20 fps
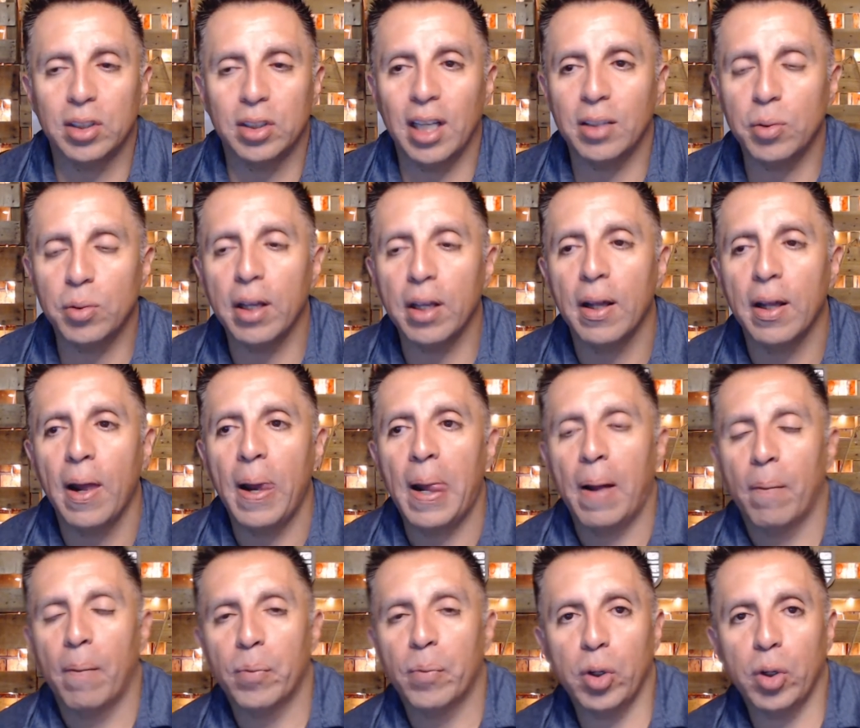That's why
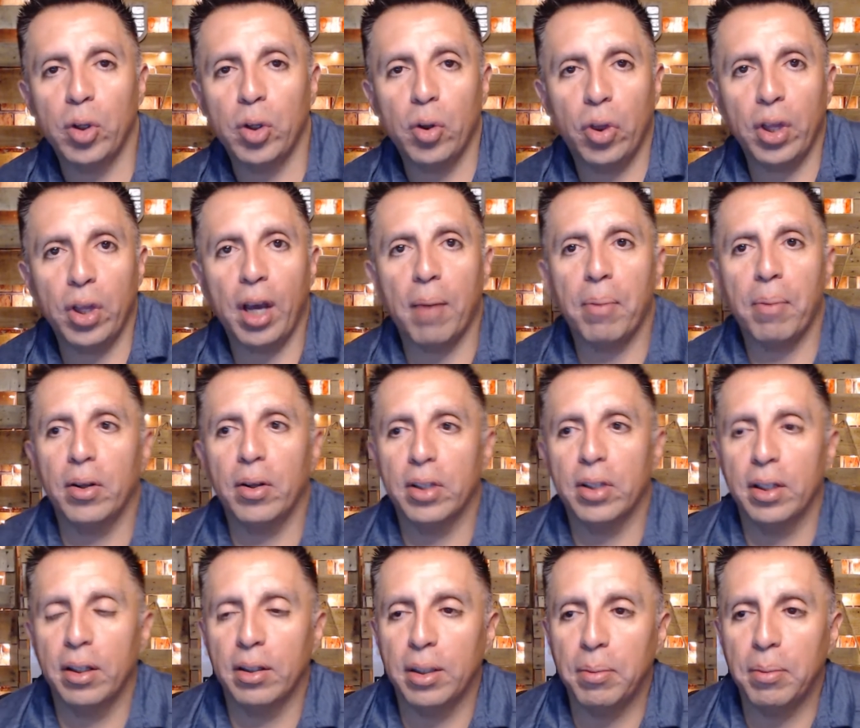when you think about
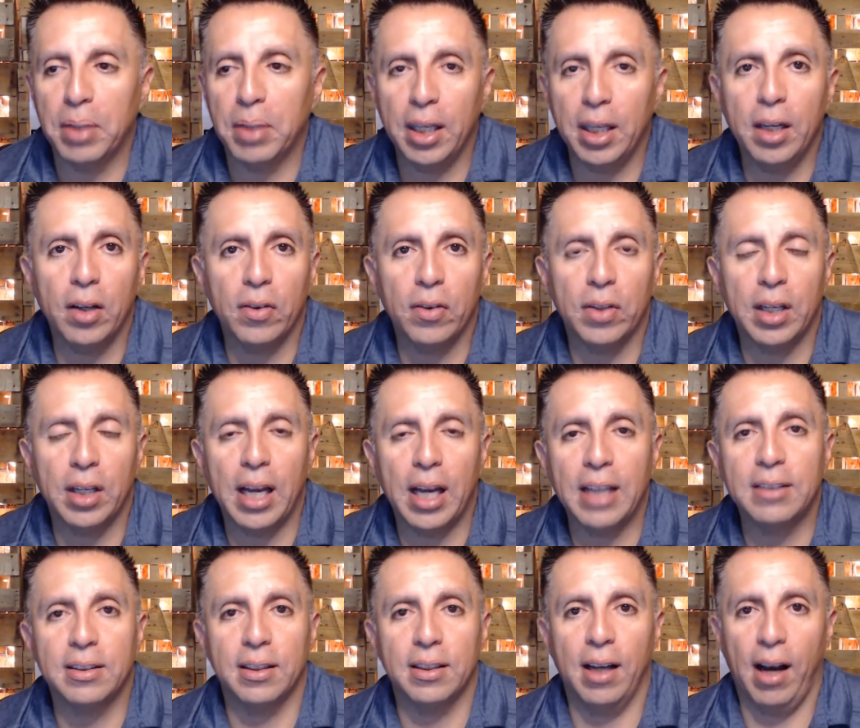the beginning of the
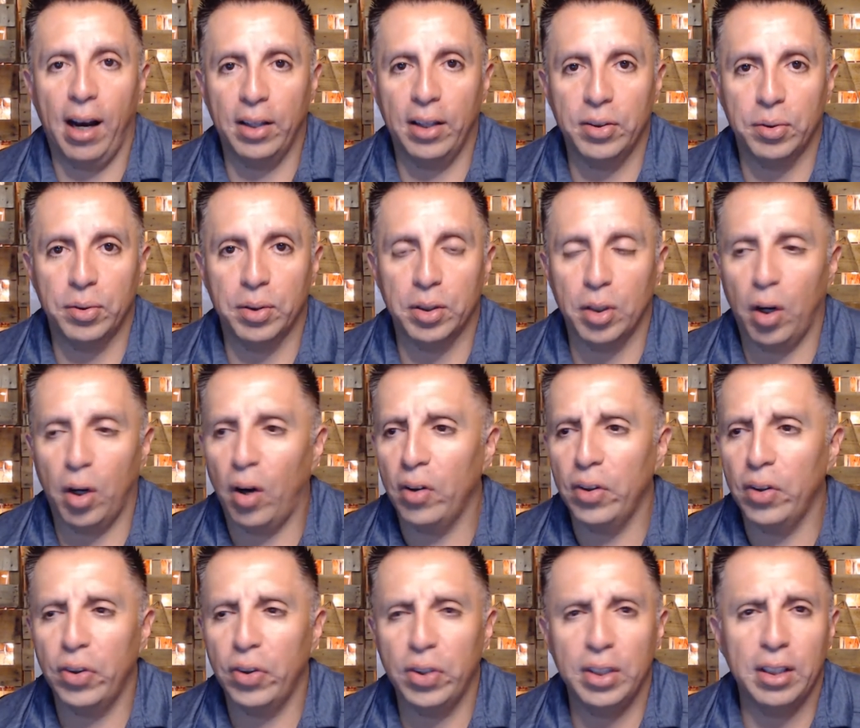1900s, all
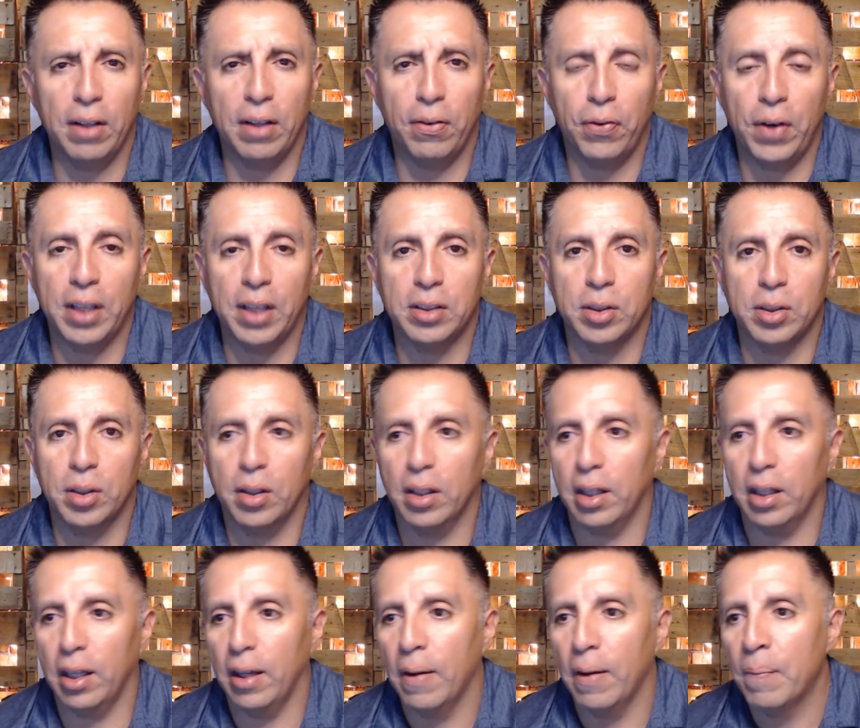the things they faced,
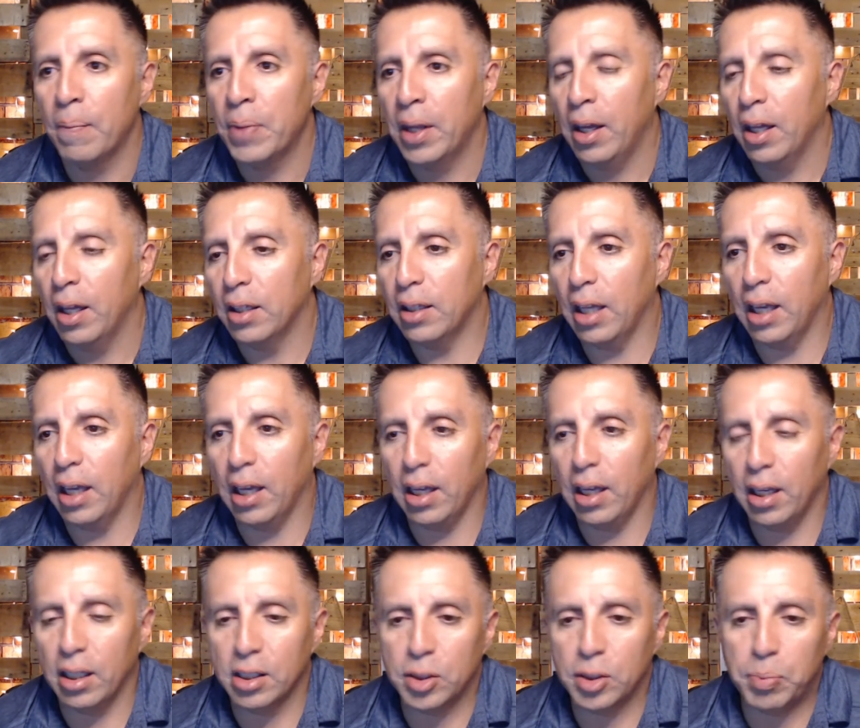
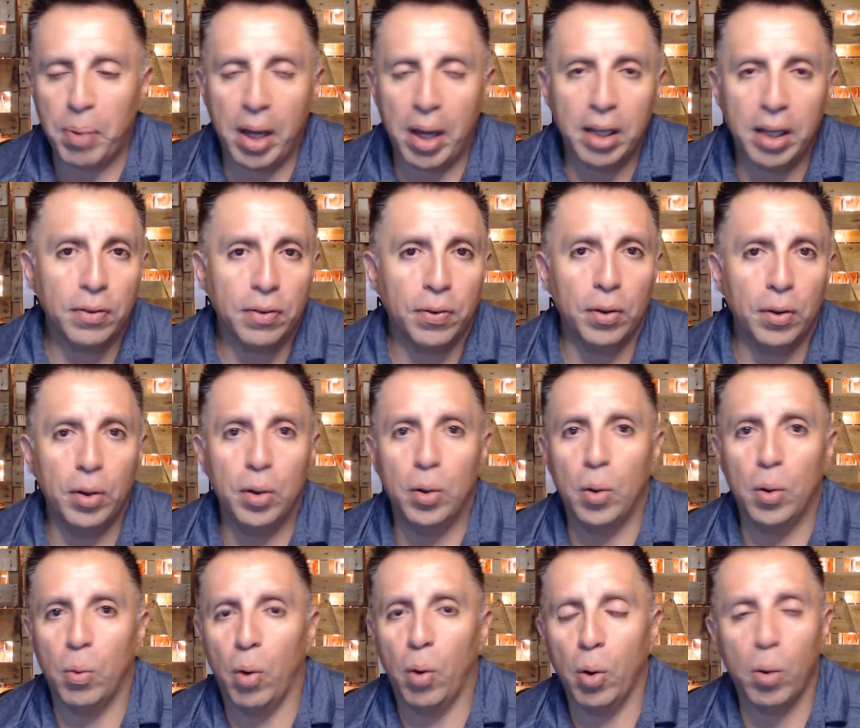the Spanish
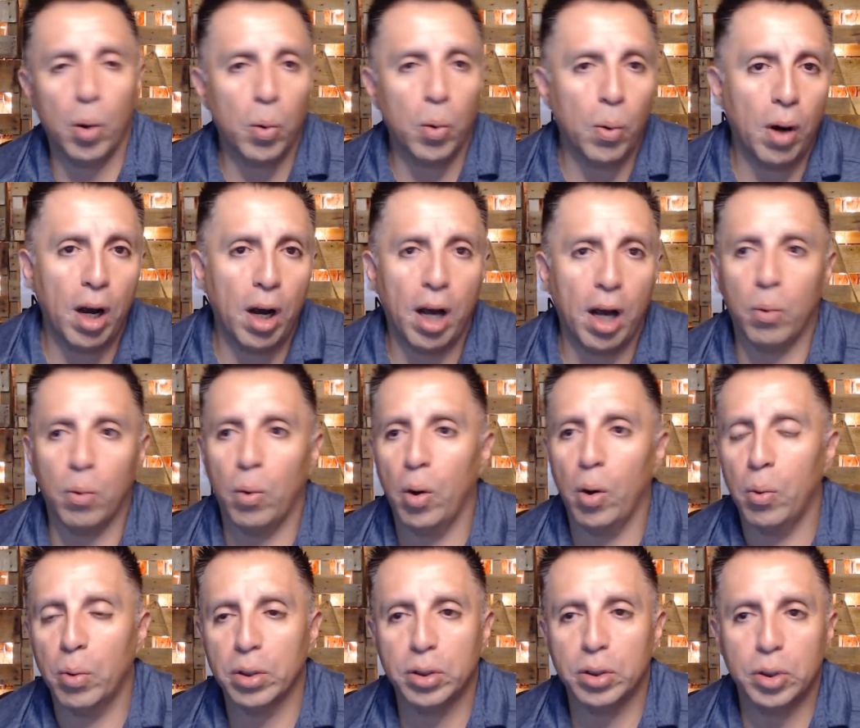flu, World War I,
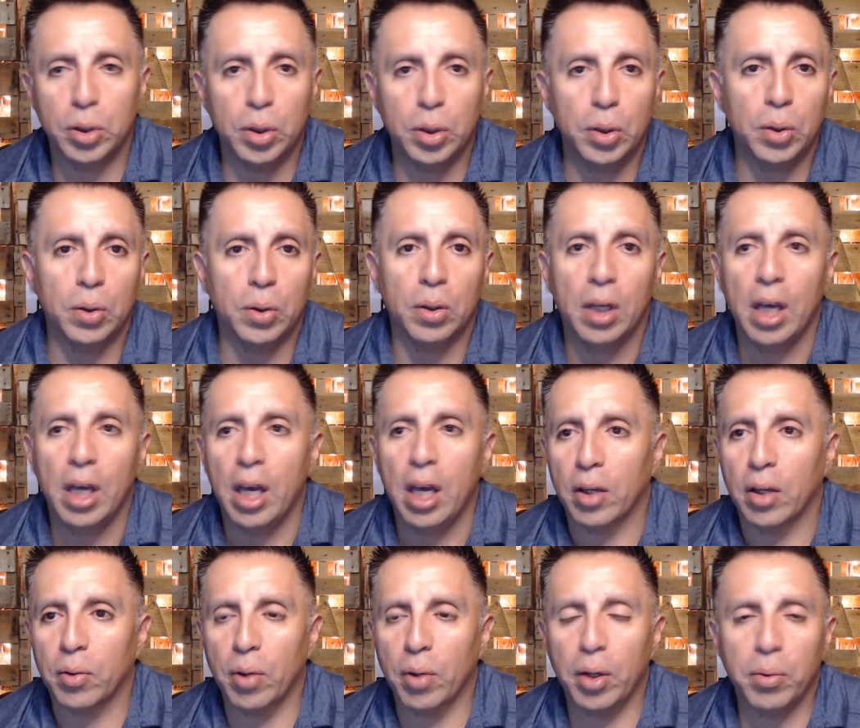World War II,
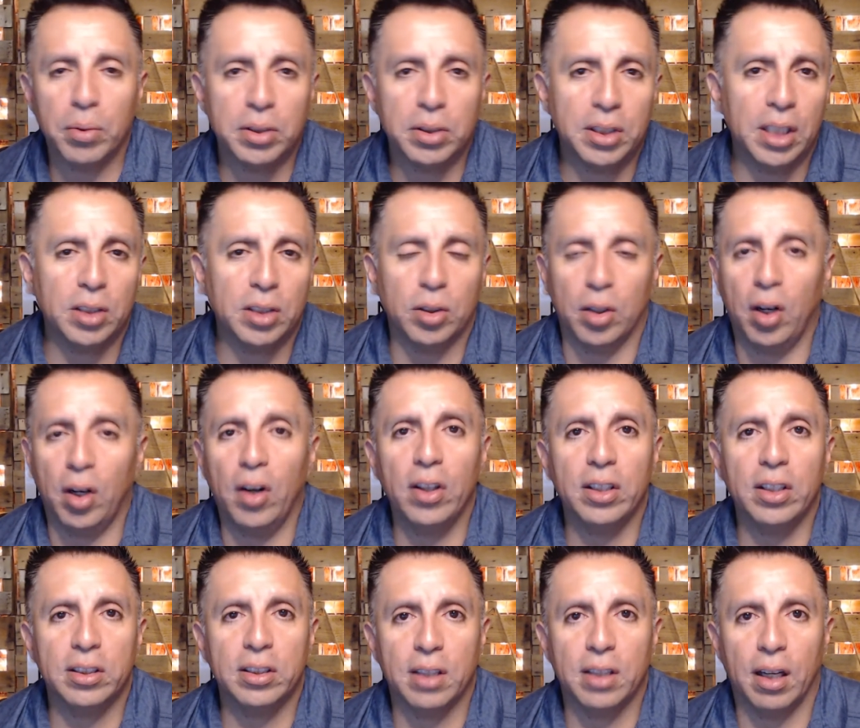Great Recession, all
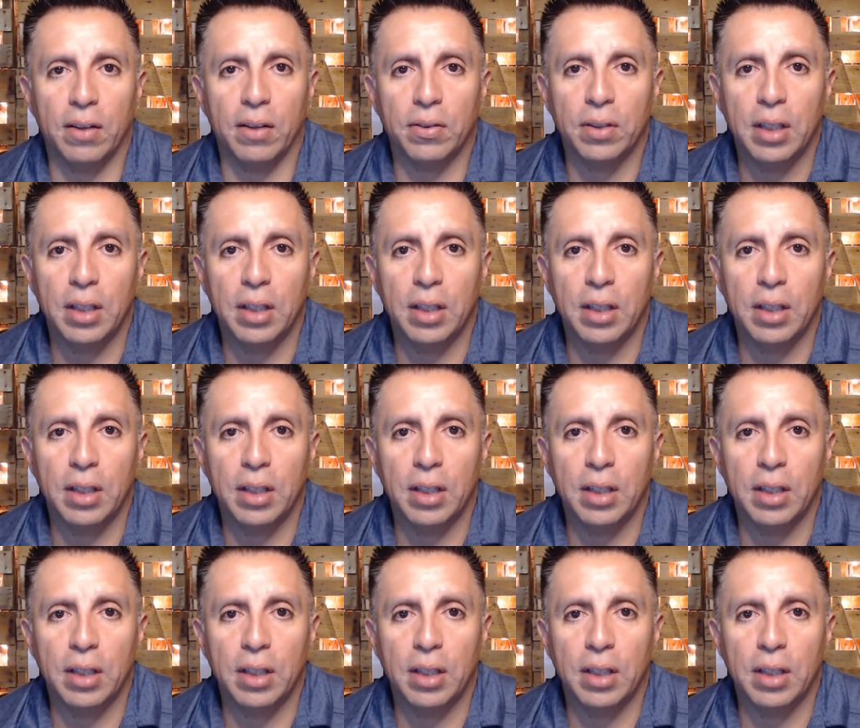that stuff,